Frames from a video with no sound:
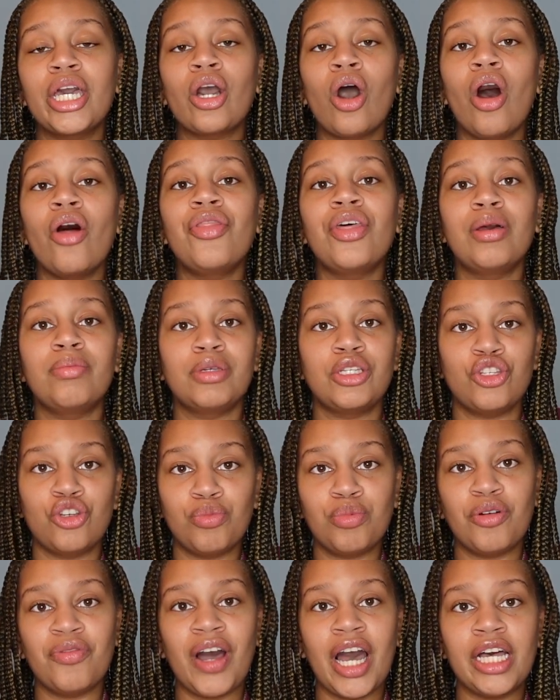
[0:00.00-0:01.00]
called them
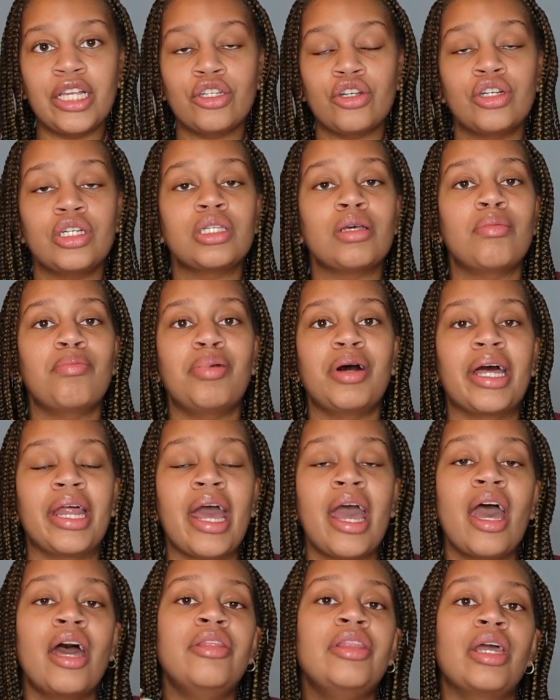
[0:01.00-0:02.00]
supervisors, but
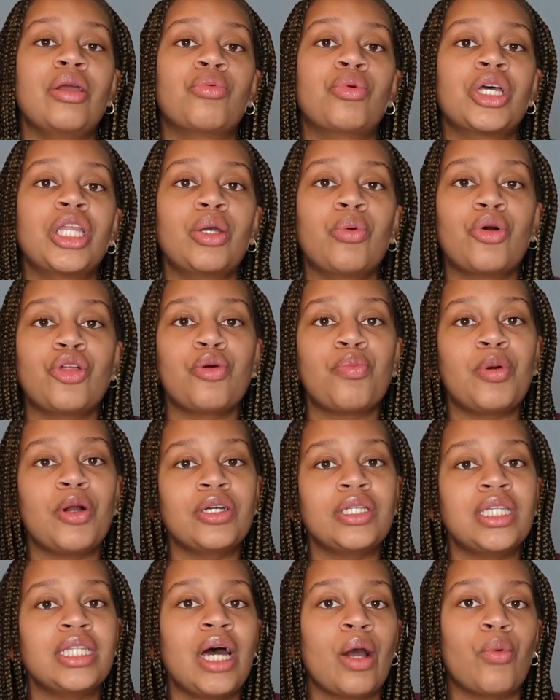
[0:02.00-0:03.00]
they really were the
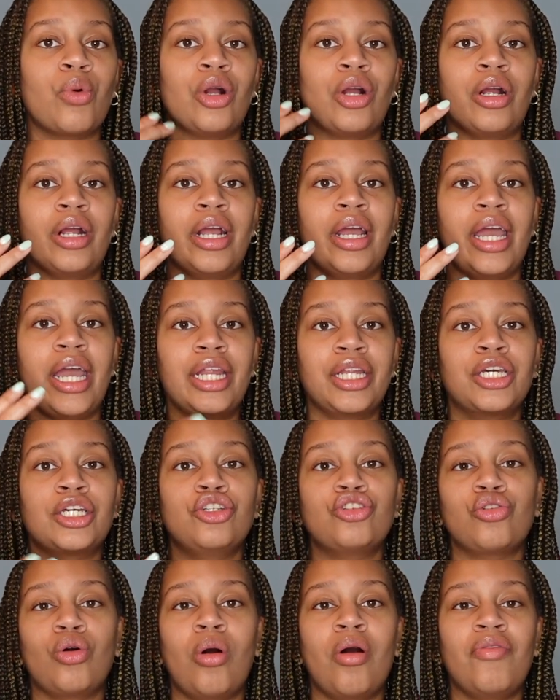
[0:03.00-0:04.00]
person that were in
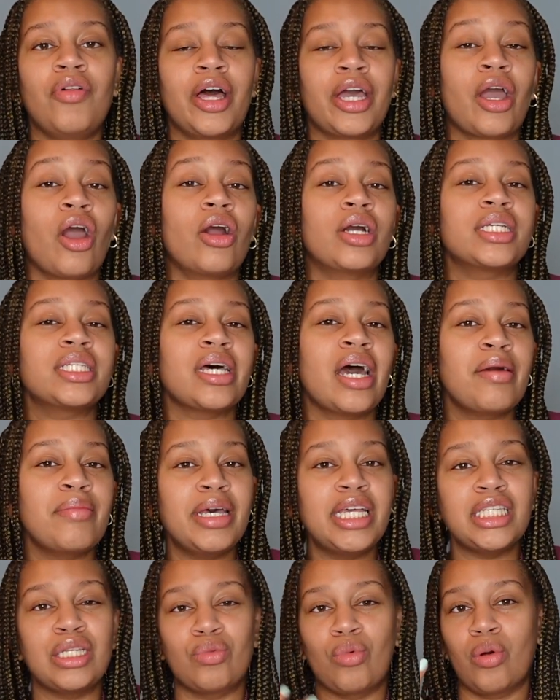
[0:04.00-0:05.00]
control of like our
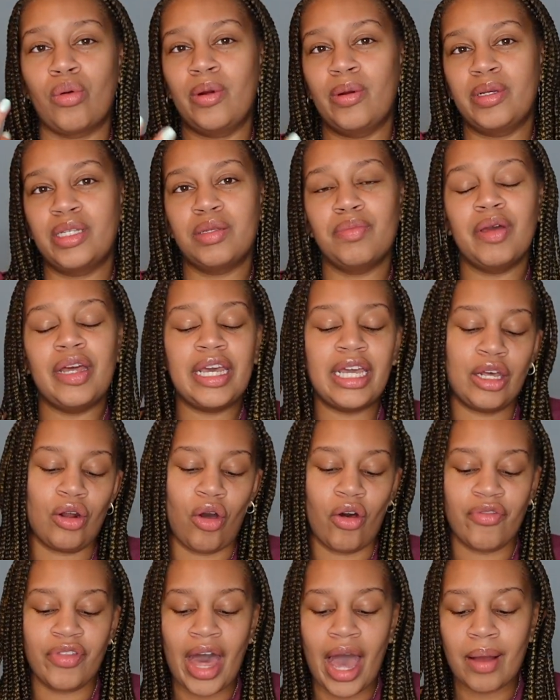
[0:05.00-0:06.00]
assignments and what we were submitting and
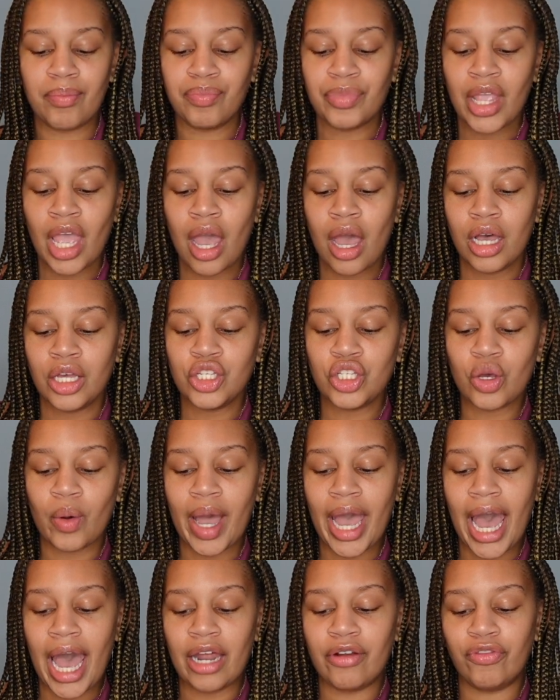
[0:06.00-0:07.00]
all of that. So I
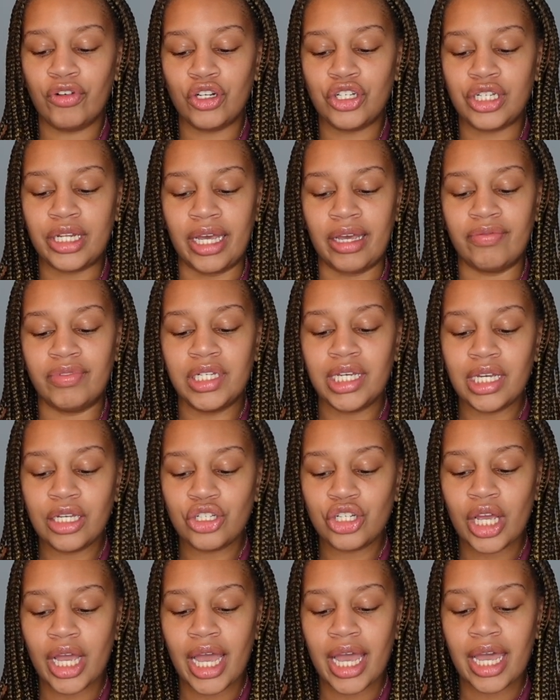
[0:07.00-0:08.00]
had first day of
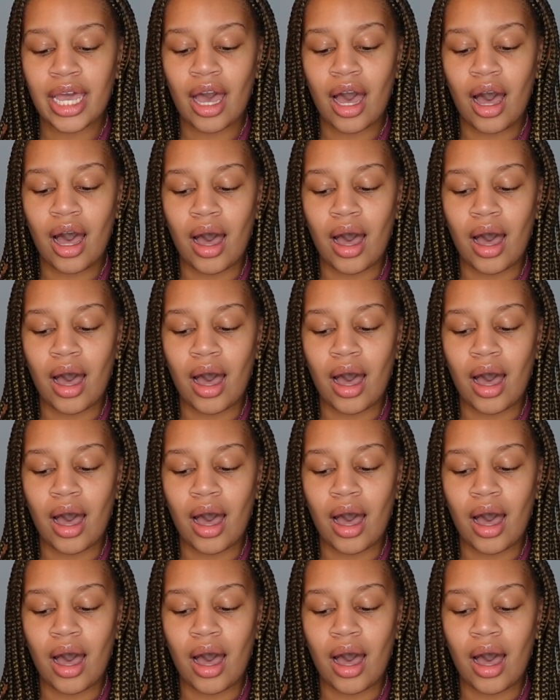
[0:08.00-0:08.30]
teaching,